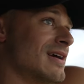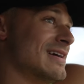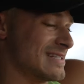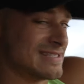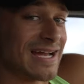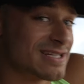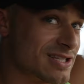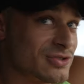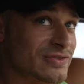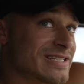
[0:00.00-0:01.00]
as a
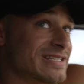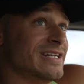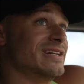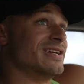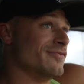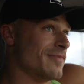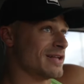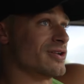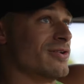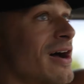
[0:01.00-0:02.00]
Texas resident. About
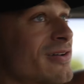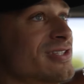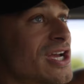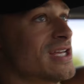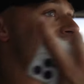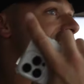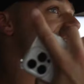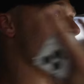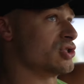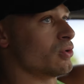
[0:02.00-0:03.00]
to go down chest
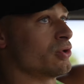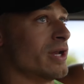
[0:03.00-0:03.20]
and shoulder